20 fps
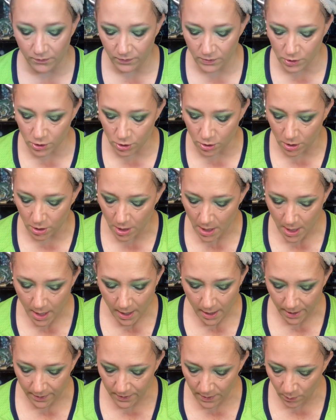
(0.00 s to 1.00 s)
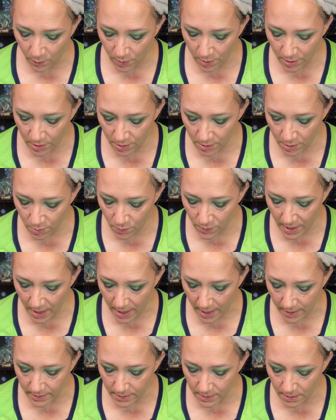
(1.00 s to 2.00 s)
for sure. I think we're going to do
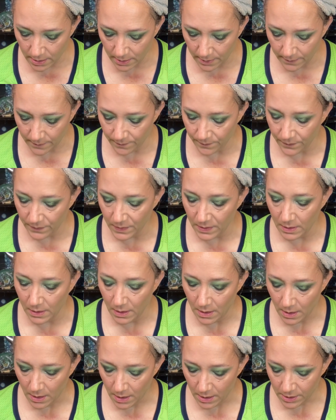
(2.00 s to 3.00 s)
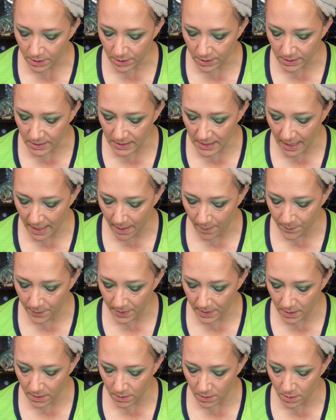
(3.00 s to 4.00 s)
that. Just tap
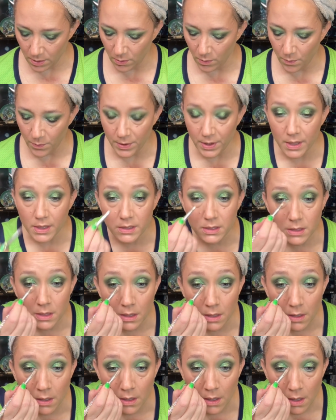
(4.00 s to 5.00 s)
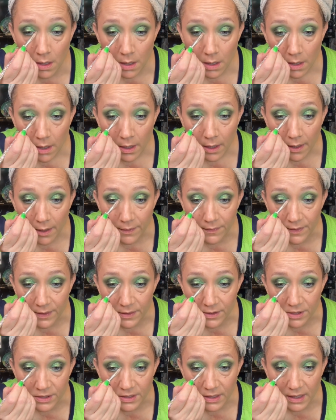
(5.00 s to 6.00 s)
in a little bit and then
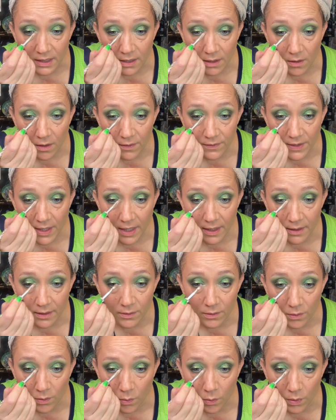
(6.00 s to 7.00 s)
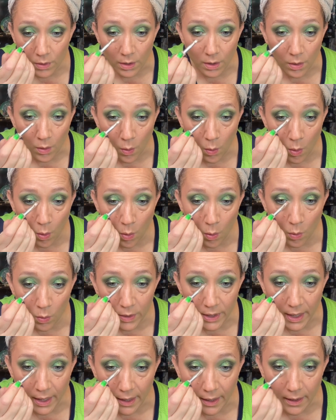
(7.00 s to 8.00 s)
just get it on that inner corner. Oh
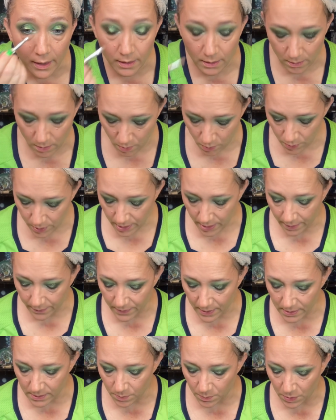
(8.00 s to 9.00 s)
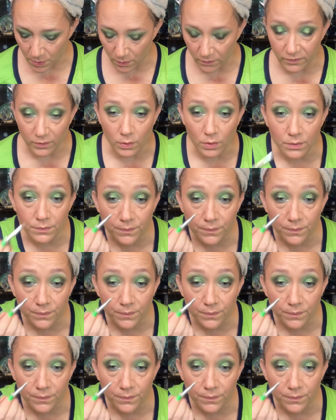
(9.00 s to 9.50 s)
yeah, oh yeah, that's beautiful